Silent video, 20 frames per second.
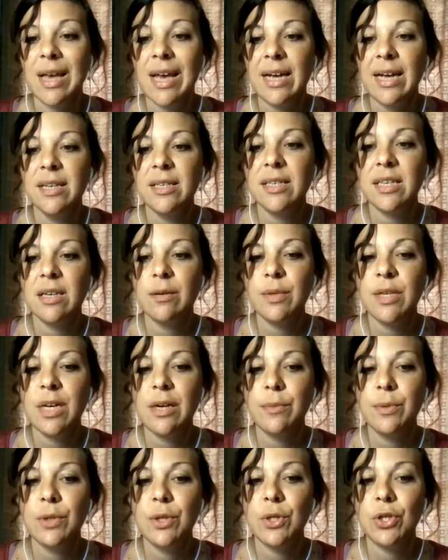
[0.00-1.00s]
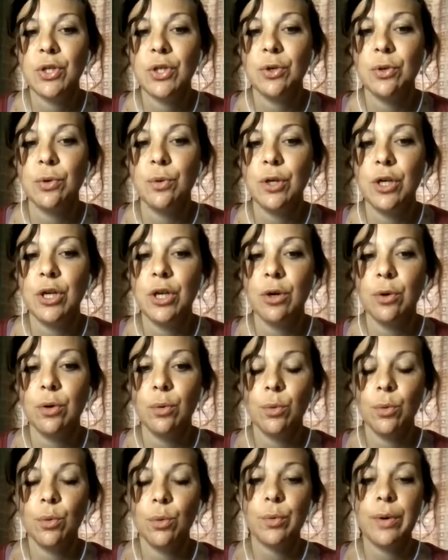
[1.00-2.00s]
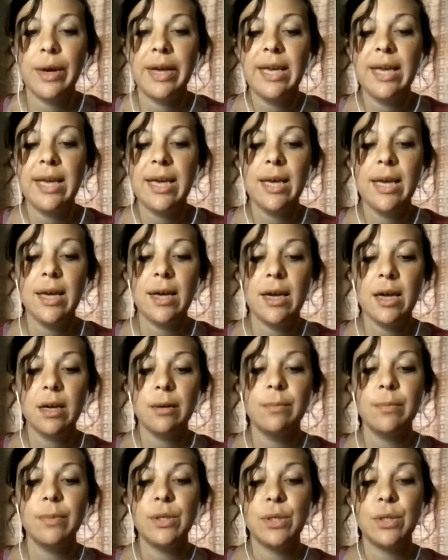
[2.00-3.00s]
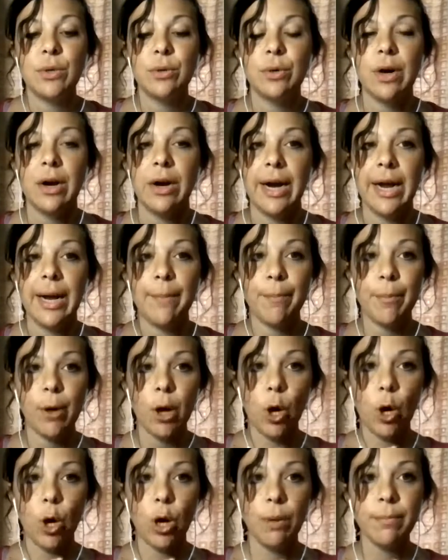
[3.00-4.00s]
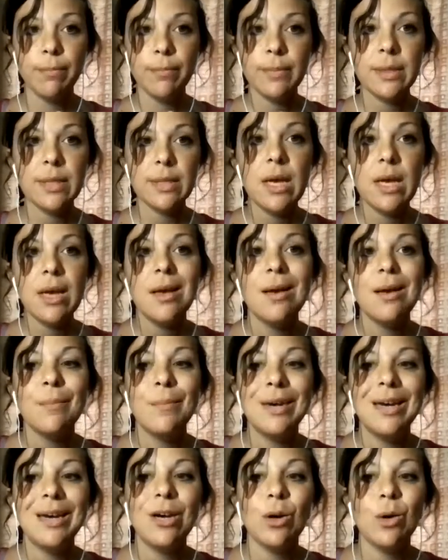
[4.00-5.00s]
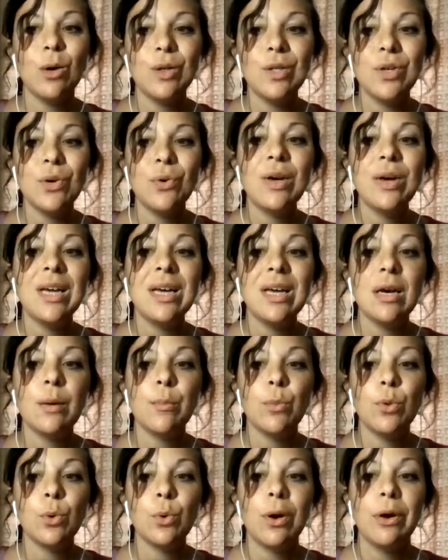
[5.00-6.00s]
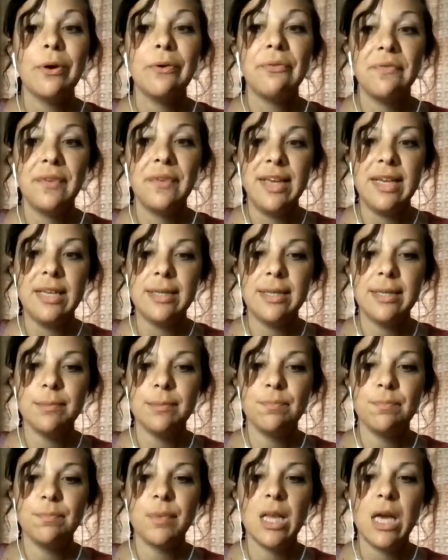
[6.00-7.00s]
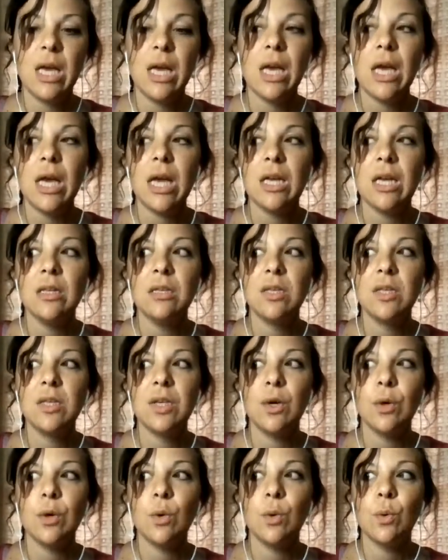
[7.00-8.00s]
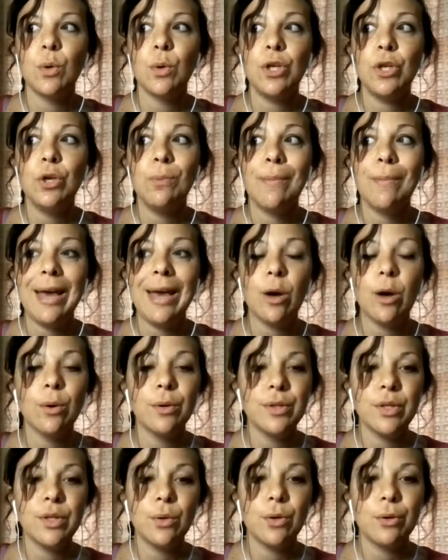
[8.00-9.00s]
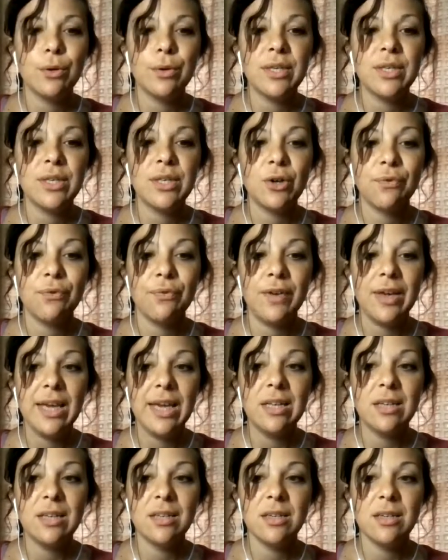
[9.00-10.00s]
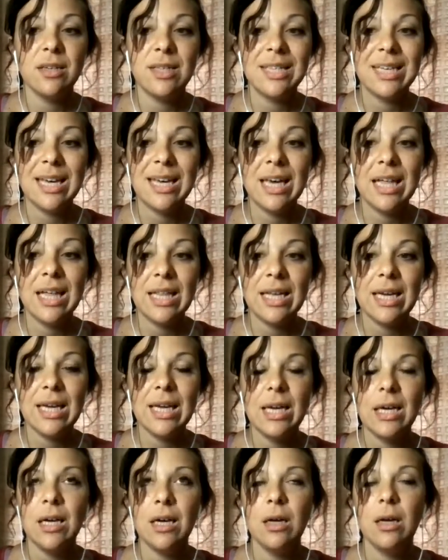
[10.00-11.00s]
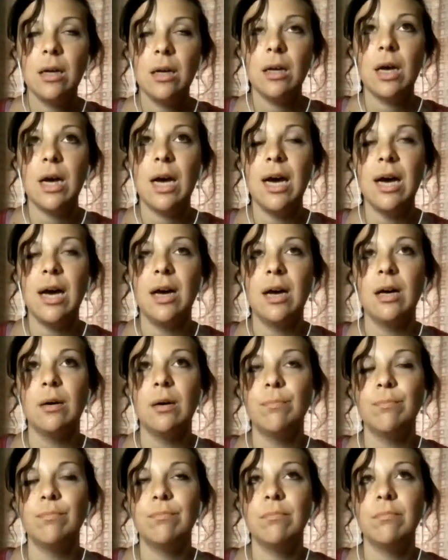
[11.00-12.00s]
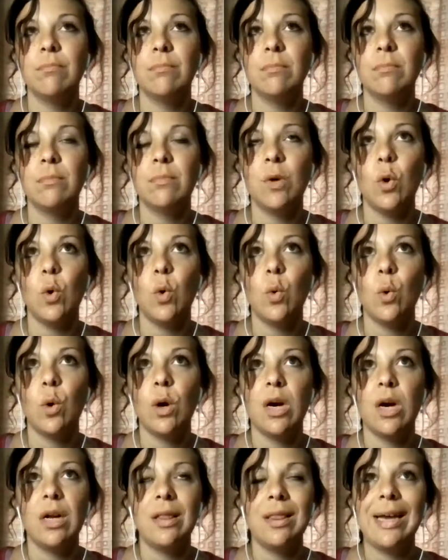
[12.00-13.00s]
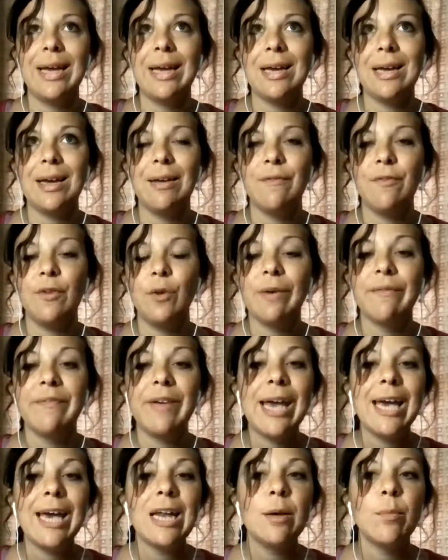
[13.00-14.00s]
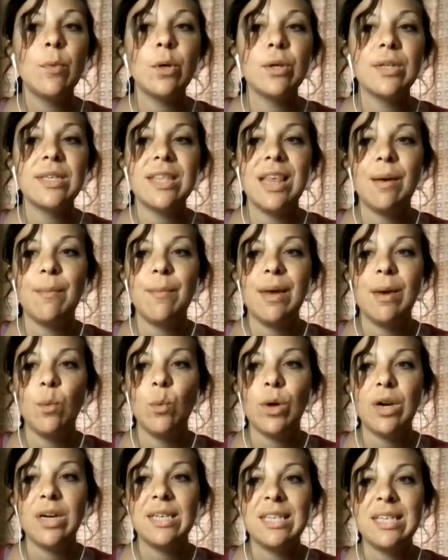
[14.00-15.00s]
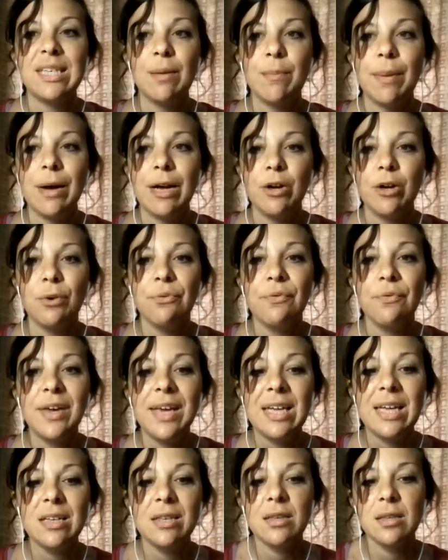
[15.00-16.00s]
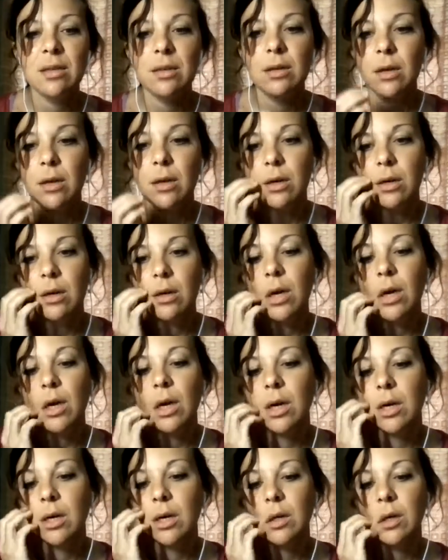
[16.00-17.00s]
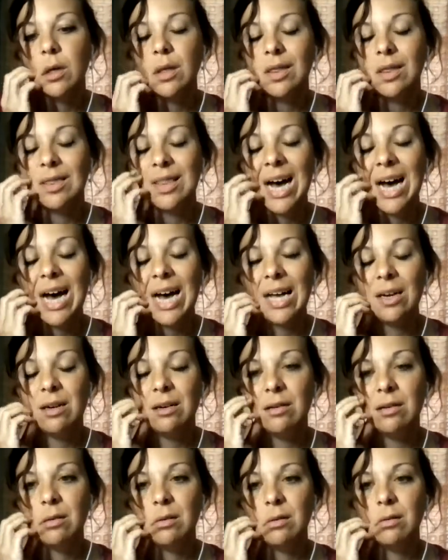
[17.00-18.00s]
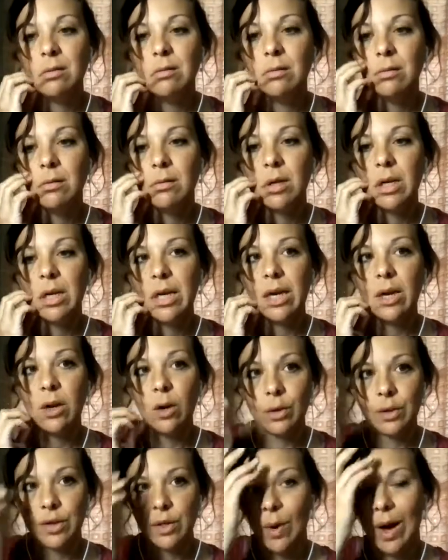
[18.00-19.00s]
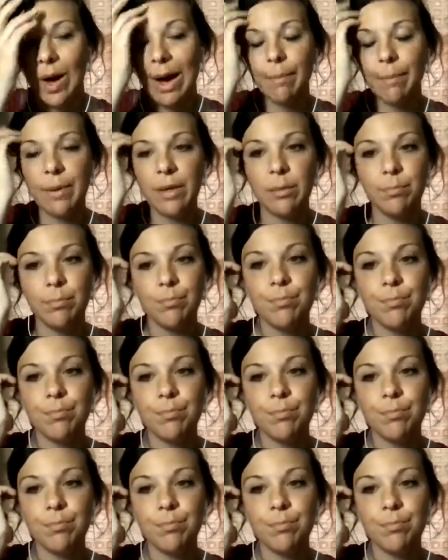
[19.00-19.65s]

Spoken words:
And sometimes too, Reiki comes through our palms, but it also can come through our feet. And so you may also notice your feet tingling, or like if you have animals, they may want to sit by your feet. That can also happen.